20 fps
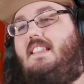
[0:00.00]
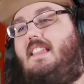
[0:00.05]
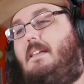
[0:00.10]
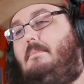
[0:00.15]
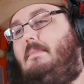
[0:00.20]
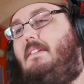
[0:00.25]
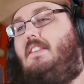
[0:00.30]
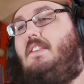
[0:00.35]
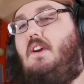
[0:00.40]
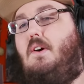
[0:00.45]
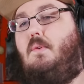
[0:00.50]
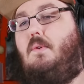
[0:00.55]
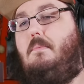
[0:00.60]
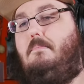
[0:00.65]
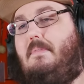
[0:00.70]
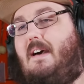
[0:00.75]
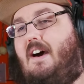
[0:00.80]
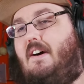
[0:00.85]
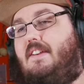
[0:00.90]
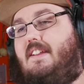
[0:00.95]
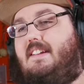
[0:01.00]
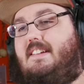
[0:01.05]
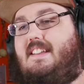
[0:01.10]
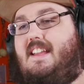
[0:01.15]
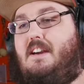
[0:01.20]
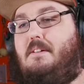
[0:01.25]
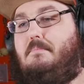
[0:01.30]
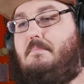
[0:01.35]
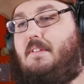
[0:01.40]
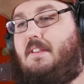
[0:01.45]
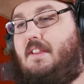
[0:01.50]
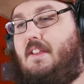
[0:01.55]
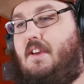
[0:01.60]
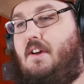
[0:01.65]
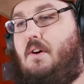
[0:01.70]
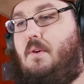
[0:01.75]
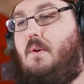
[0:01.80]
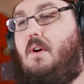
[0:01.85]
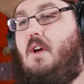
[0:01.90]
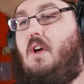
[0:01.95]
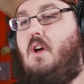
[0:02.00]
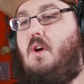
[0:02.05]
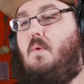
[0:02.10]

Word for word: Let me know about it down below.